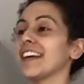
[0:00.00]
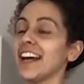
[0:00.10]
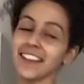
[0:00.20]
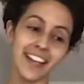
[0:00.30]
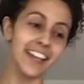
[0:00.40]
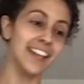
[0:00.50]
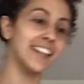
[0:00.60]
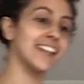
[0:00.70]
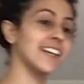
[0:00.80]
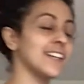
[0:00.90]
And
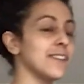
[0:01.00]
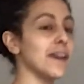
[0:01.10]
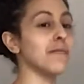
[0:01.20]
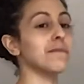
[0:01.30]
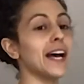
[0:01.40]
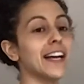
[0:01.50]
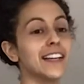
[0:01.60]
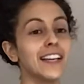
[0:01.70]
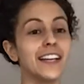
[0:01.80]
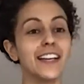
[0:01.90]
then you come
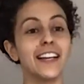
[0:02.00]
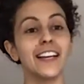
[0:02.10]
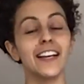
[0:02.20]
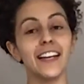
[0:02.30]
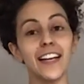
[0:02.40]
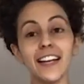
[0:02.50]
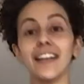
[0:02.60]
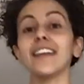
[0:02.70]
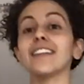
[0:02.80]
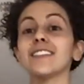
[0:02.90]
back
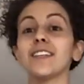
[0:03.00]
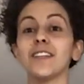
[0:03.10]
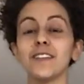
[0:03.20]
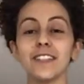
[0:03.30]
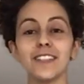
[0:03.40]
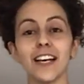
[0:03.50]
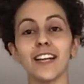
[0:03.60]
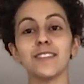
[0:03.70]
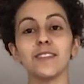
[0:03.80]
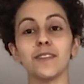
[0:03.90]
and you
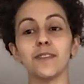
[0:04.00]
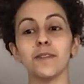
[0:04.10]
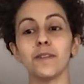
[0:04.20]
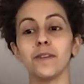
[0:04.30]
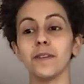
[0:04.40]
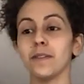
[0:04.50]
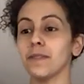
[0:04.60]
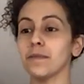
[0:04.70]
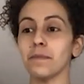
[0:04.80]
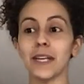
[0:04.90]
decide to
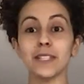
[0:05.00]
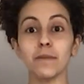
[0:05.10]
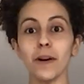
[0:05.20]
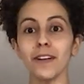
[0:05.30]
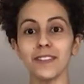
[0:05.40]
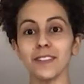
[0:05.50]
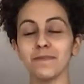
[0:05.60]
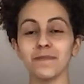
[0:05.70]
make some art.